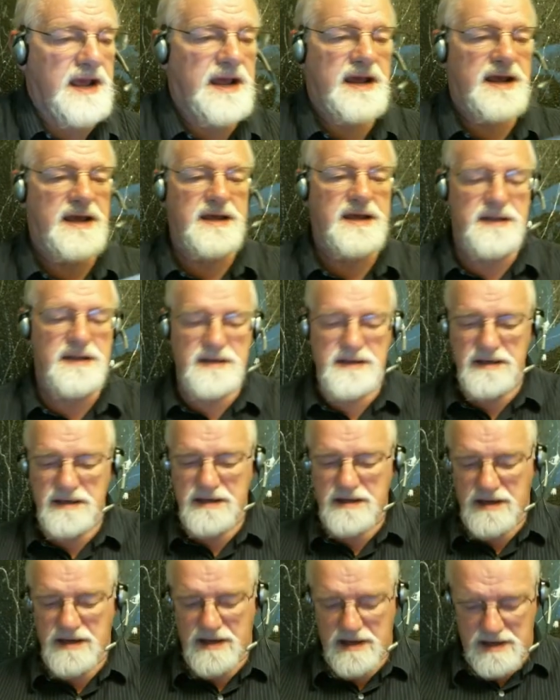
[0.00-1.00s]

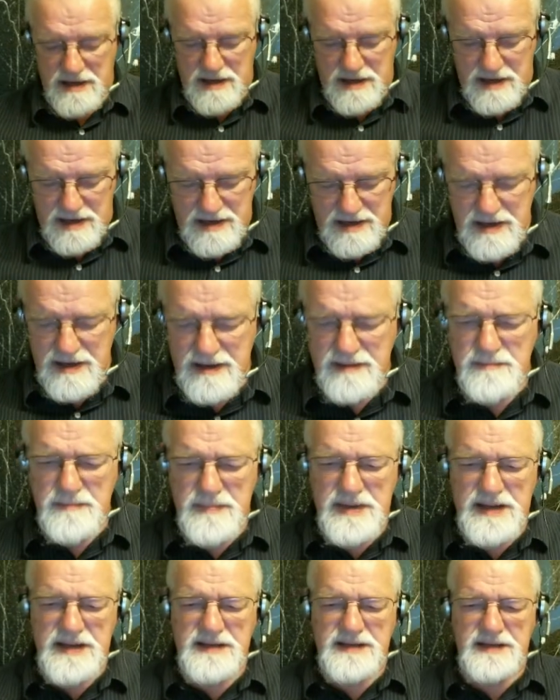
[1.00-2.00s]
And
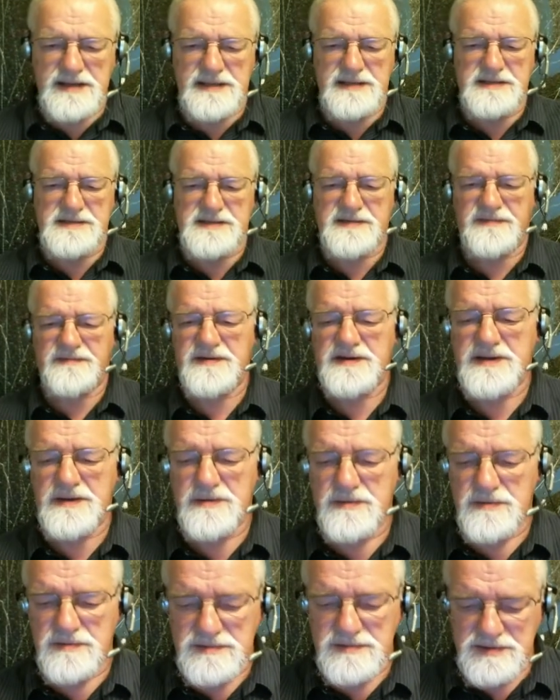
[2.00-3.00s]
I'm making this
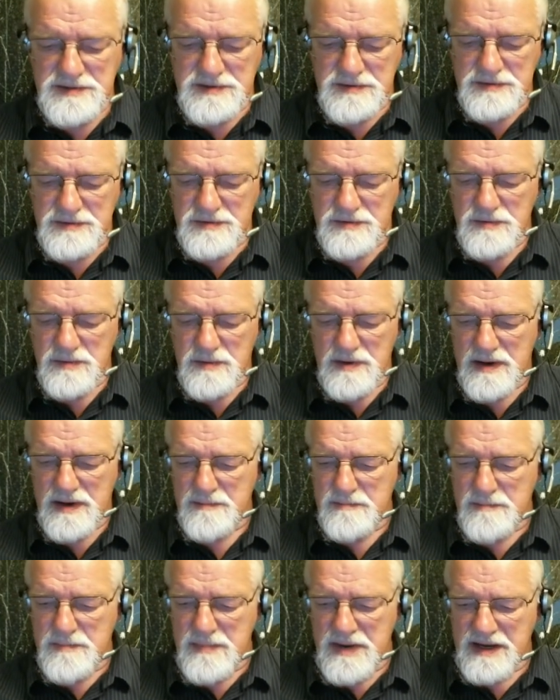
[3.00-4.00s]
video to
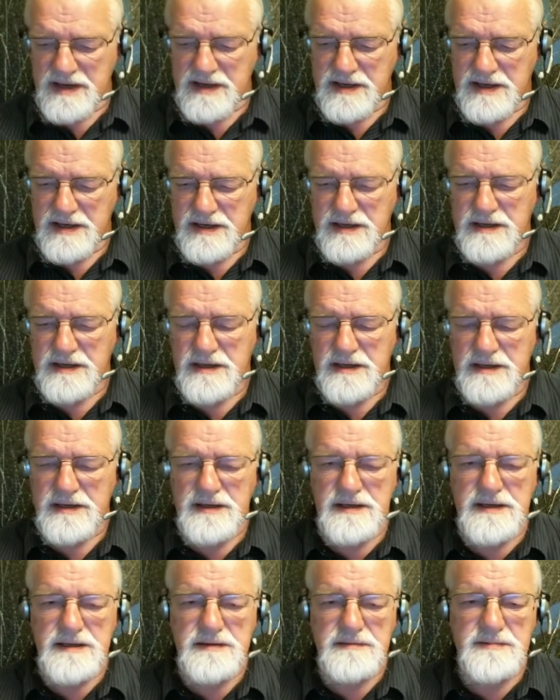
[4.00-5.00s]
make a
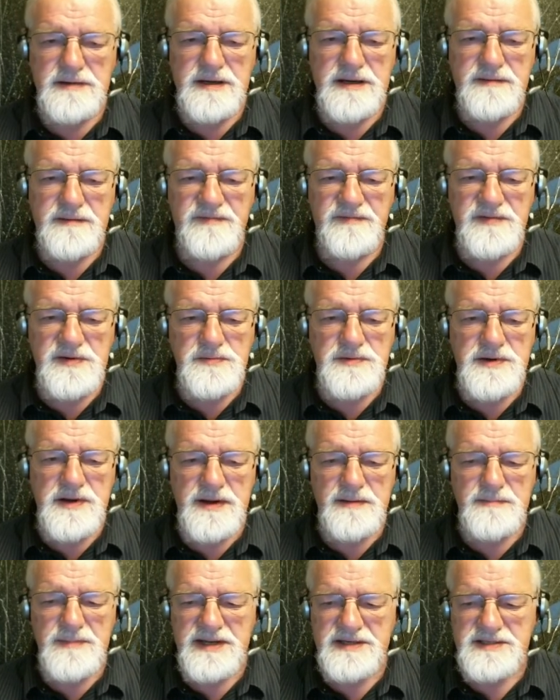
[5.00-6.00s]
uh, few
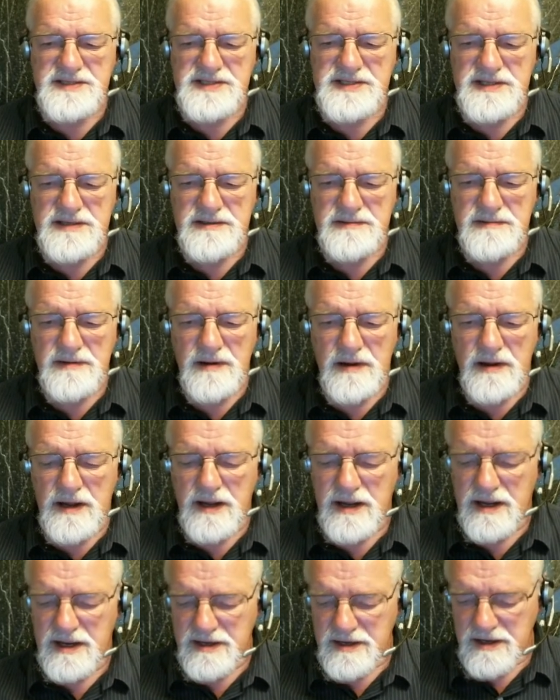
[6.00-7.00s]
comments
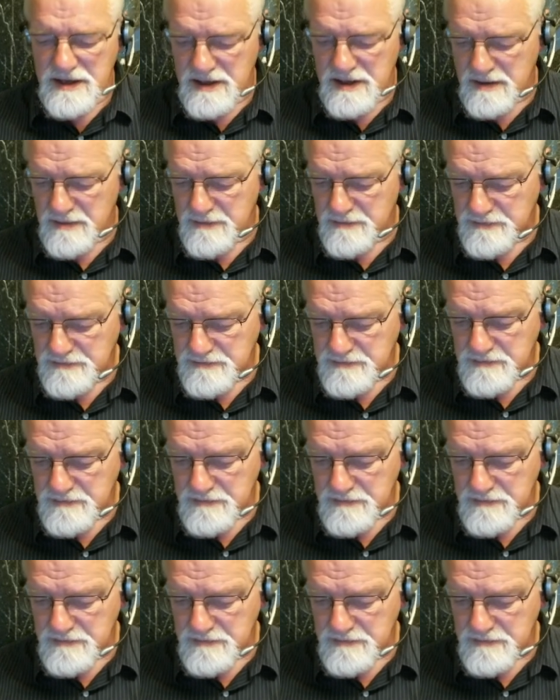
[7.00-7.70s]
on um,